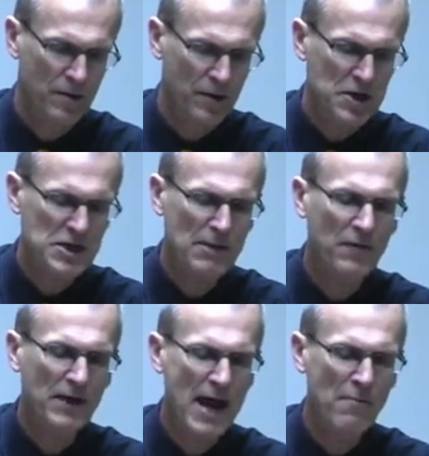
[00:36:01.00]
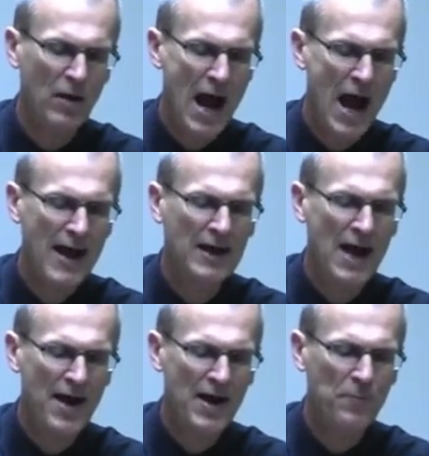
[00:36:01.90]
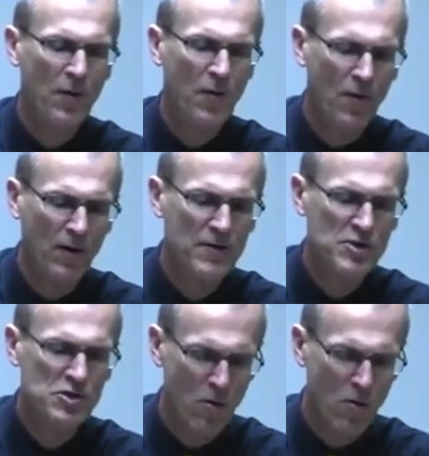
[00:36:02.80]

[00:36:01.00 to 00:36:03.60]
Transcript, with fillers: He said, Brother Campbell, I got up early this